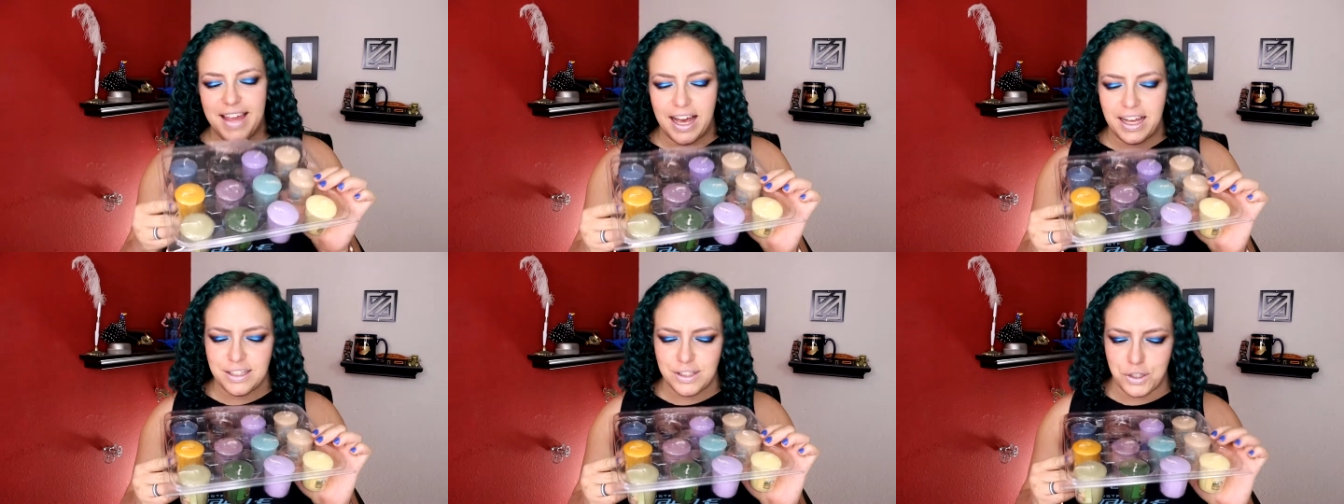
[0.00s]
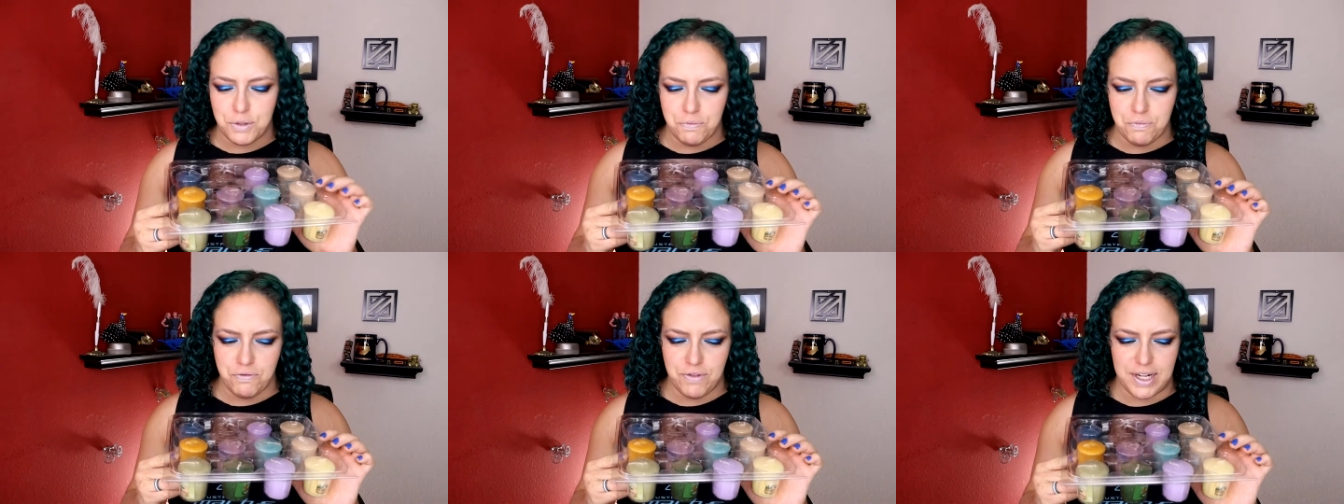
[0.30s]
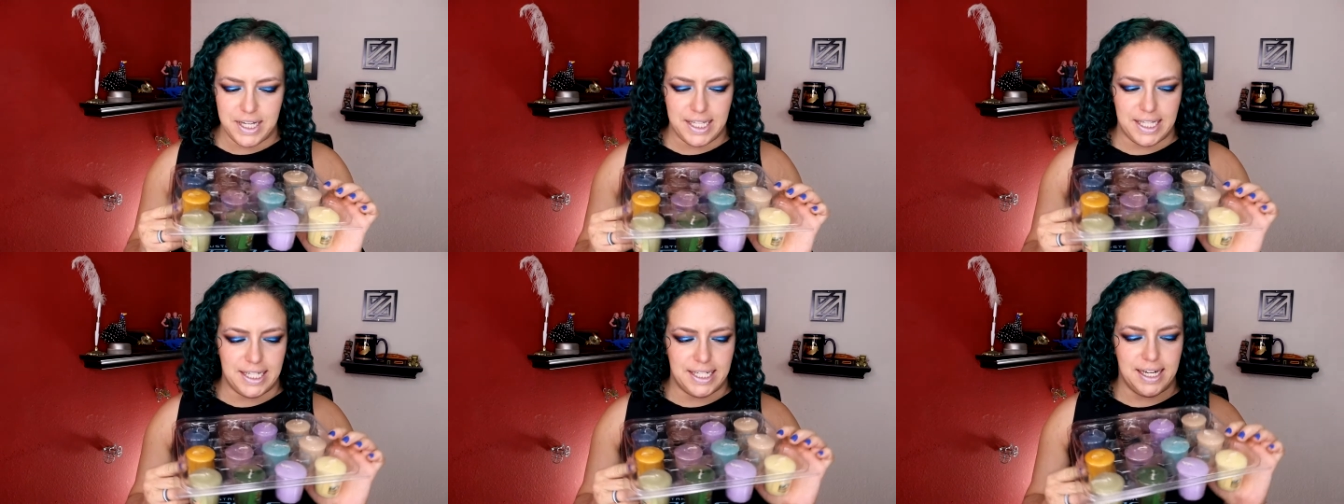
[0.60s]
That's
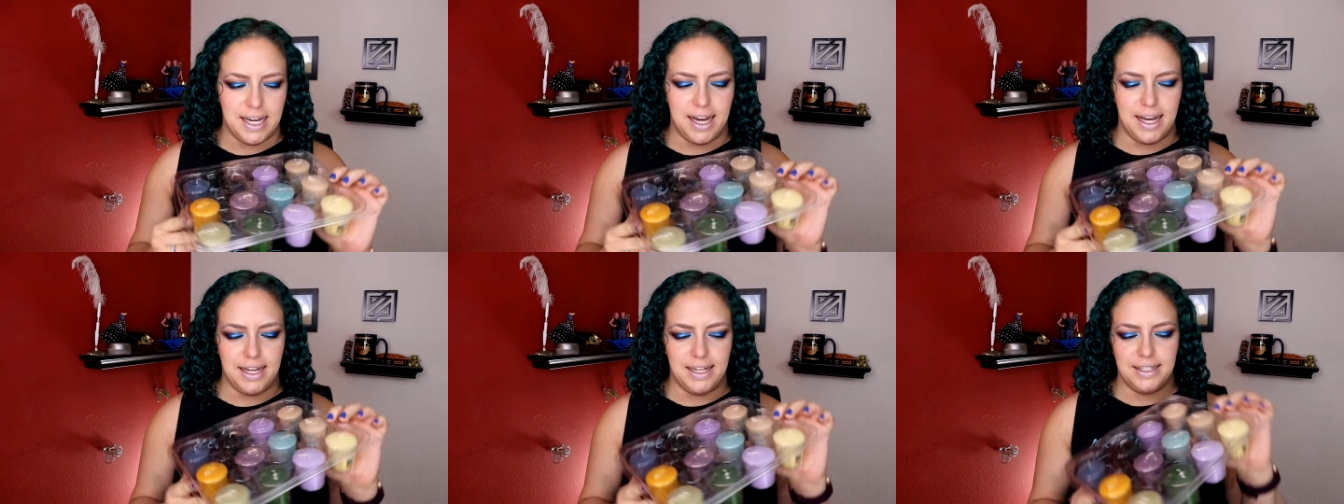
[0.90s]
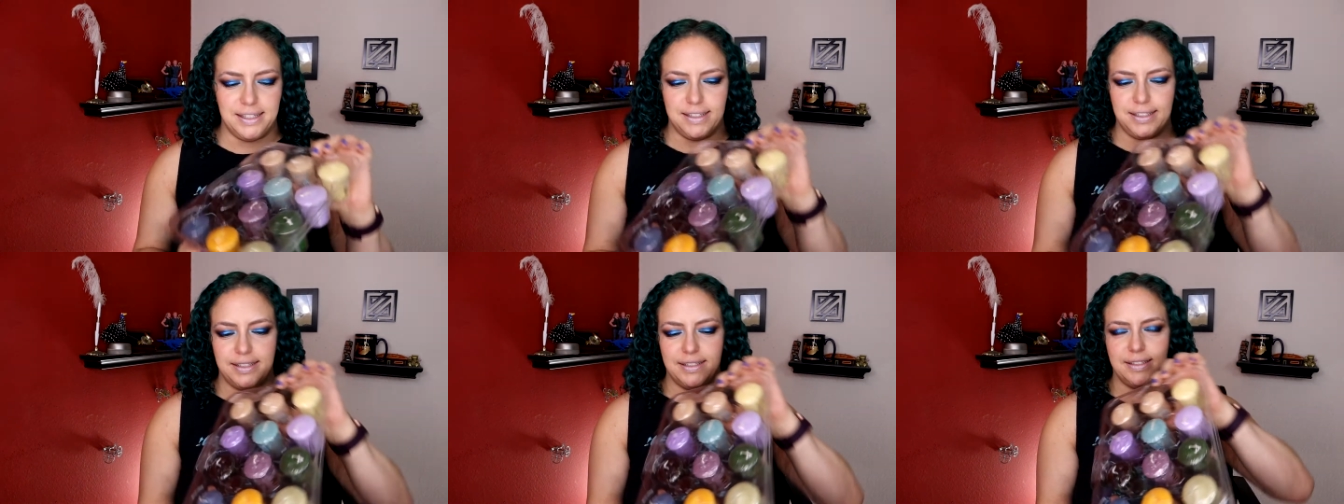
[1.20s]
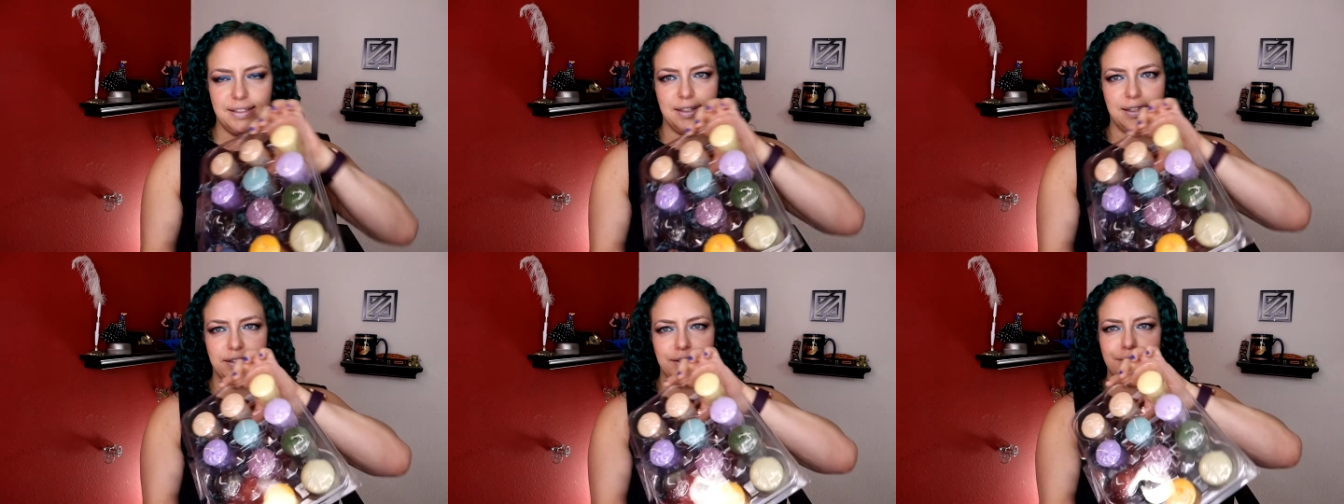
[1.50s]
really
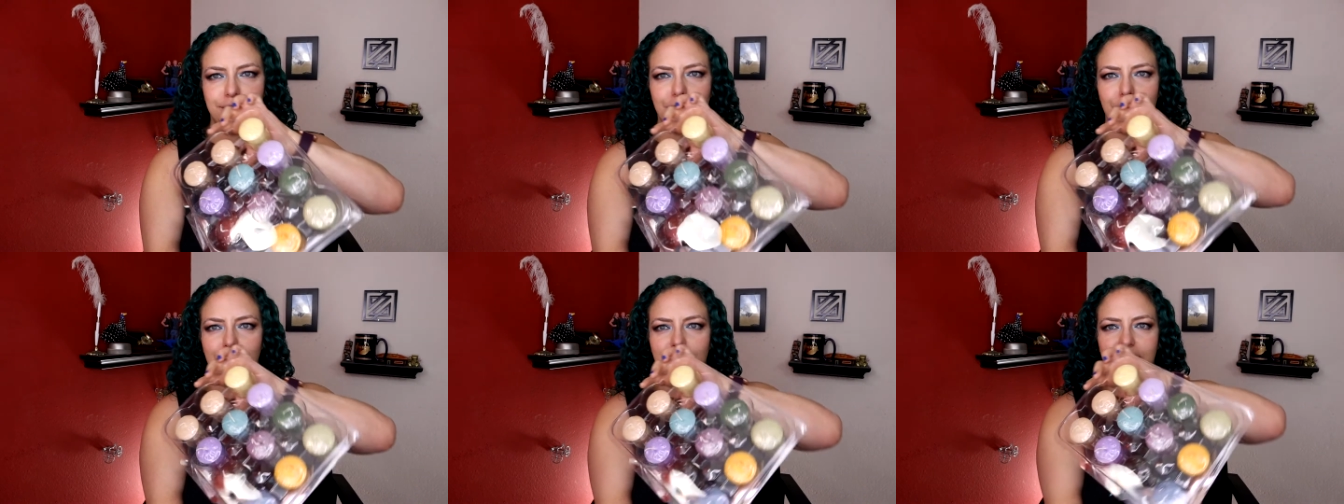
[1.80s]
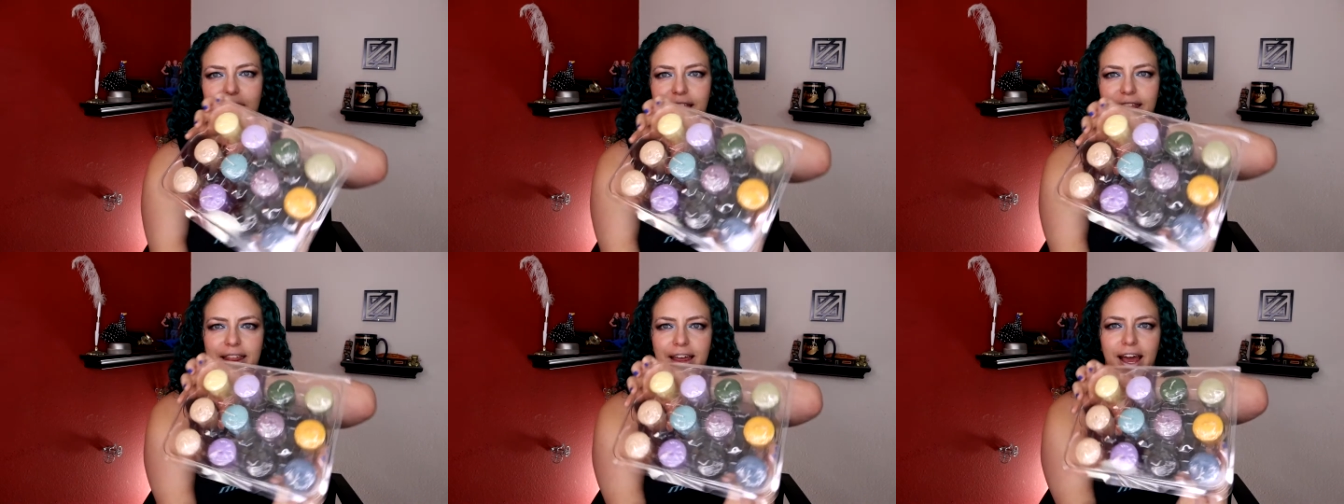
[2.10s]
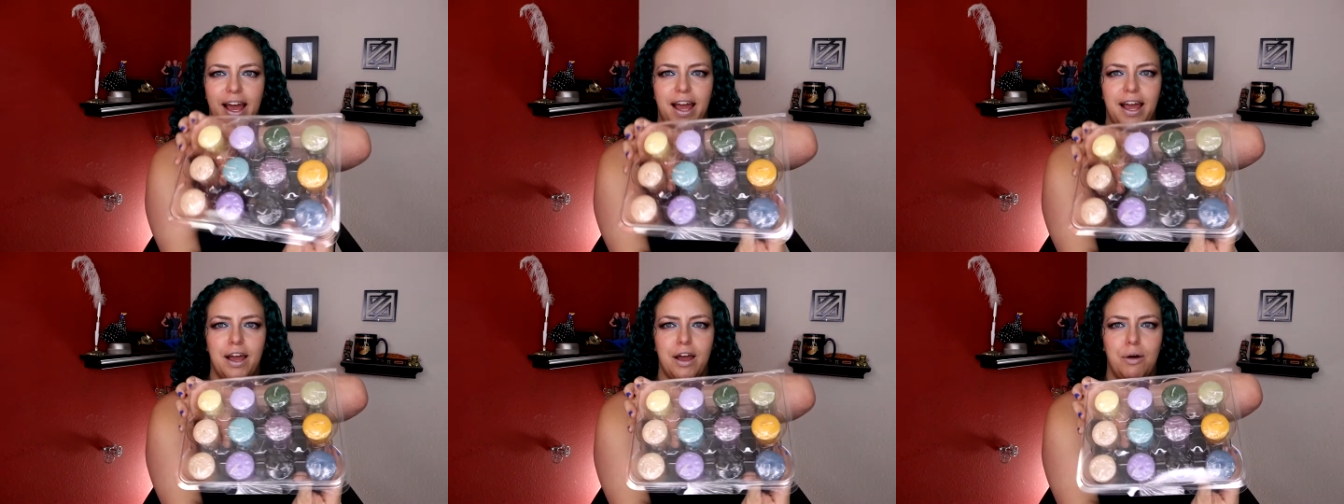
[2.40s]
nice. So
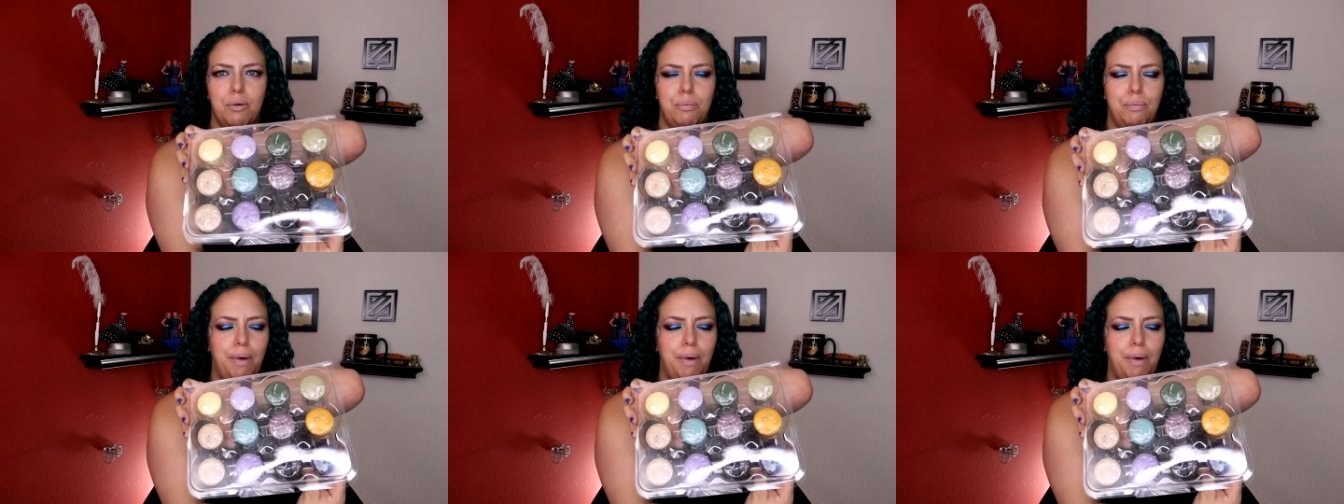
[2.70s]
they